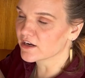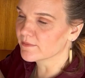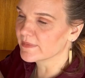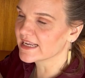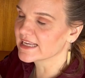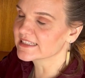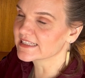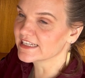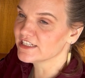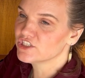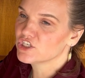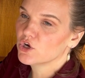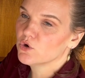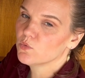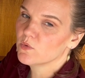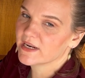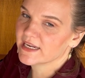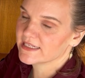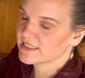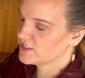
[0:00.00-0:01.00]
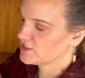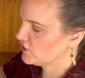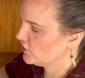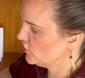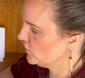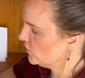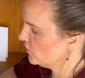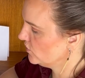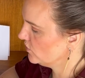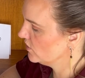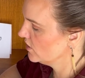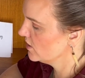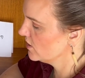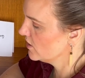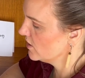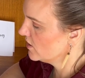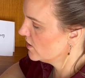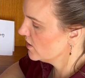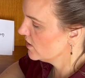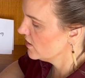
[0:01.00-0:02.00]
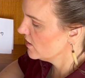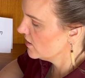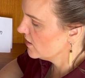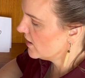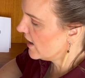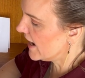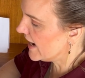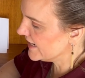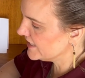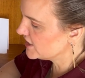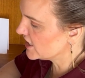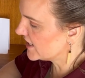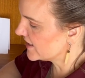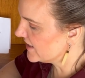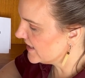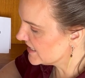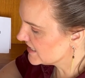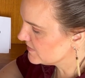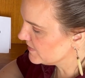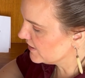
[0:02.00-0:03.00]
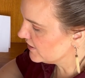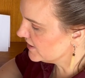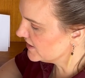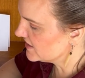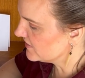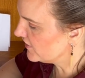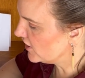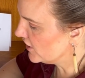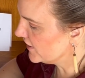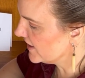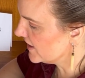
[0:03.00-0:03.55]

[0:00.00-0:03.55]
because I don't want it to hijack the experience of all the